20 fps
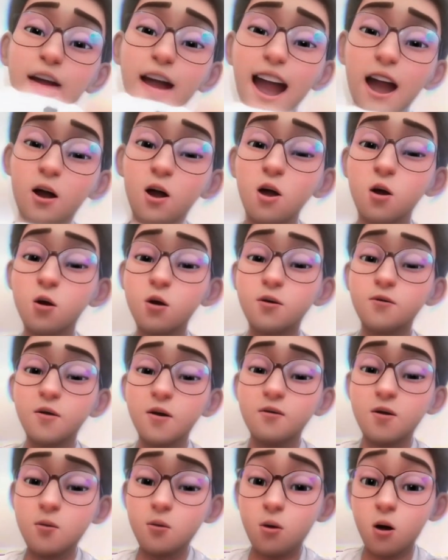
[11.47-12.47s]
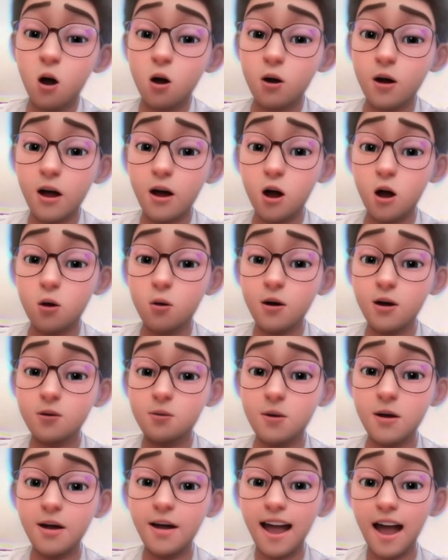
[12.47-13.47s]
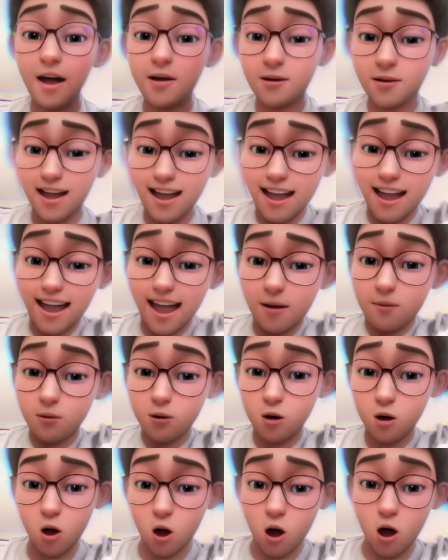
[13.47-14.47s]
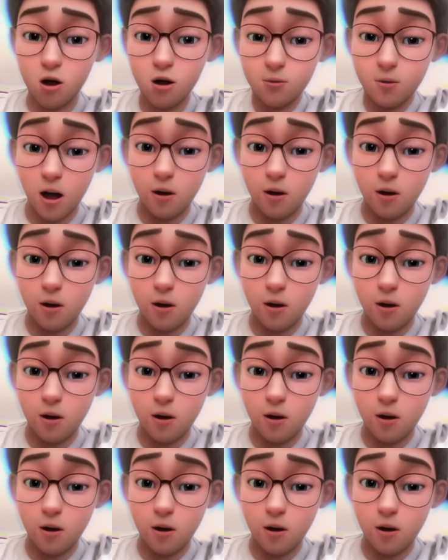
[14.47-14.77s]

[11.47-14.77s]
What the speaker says: it includes 15 Pro in USB-C cable charge,